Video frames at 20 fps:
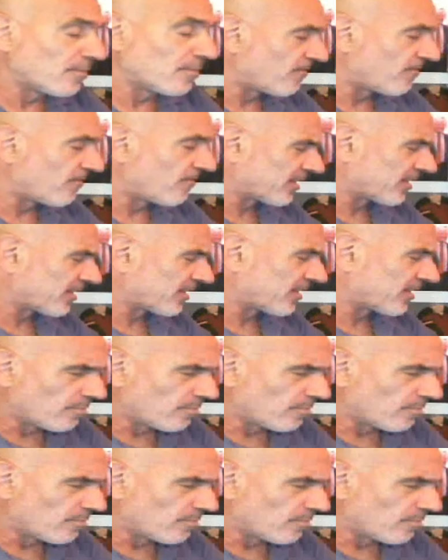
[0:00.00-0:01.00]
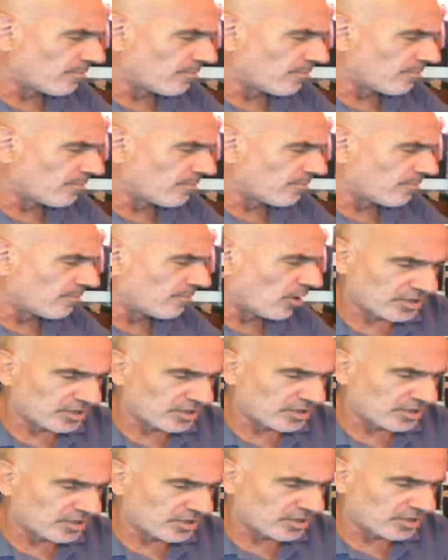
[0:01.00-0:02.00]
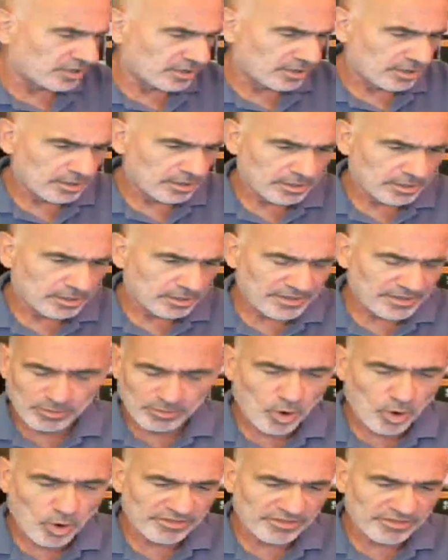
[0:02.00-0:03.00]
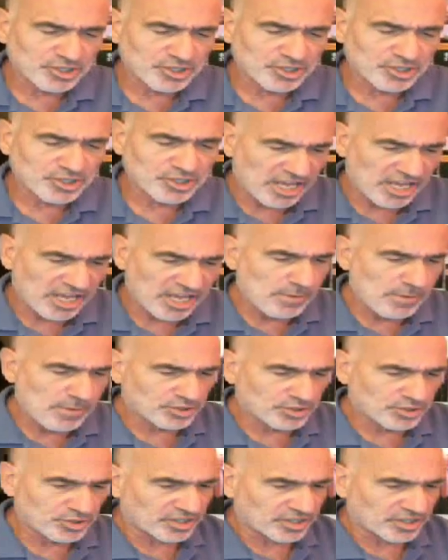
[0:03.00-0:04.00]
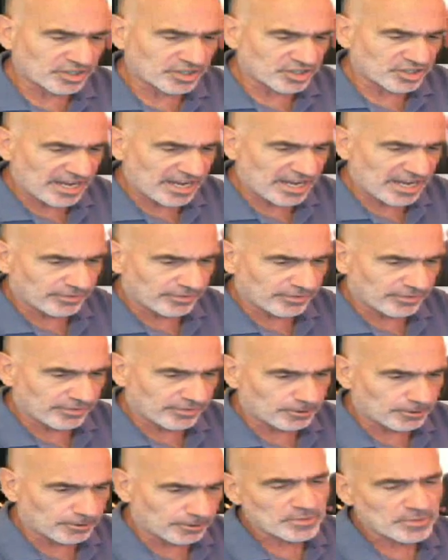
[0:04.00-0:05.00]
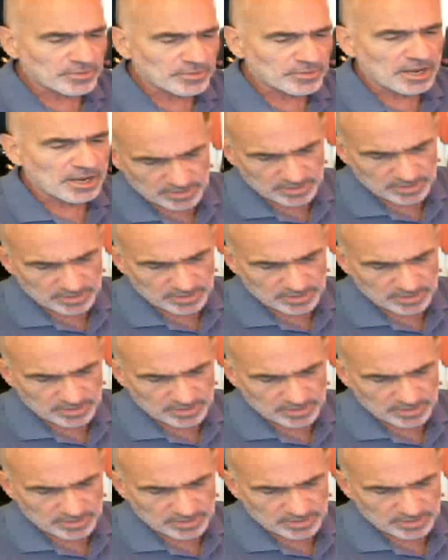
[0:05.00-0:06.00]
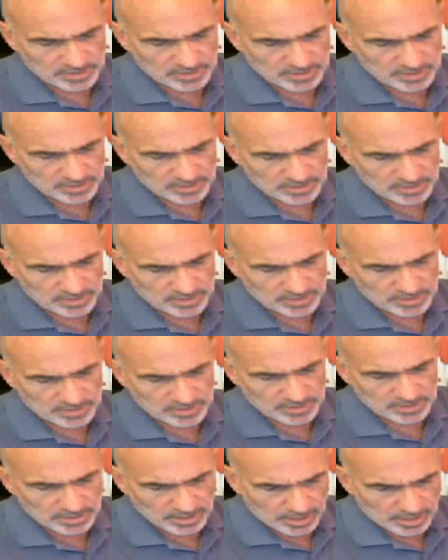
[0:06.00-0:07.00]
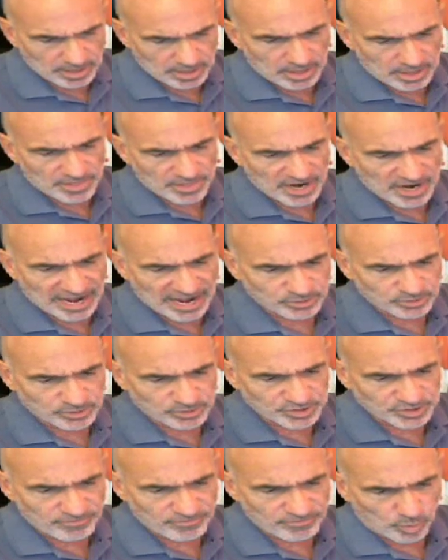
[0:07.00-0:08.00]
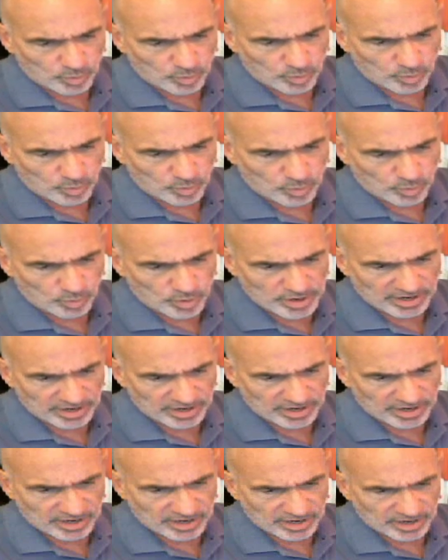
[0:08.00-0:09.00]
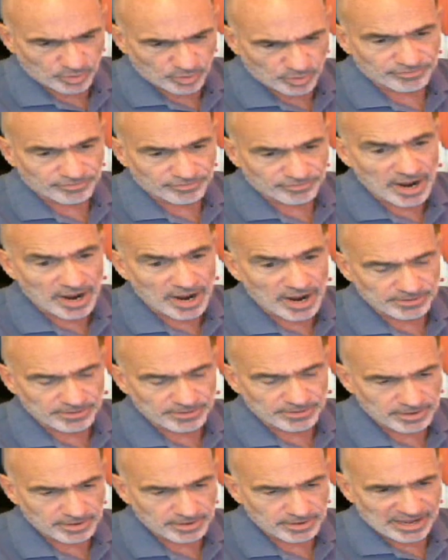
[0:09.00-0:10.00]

Matter of fact, one of the most, not one of the most, the most successful business startup that I was involved with uh, with a friend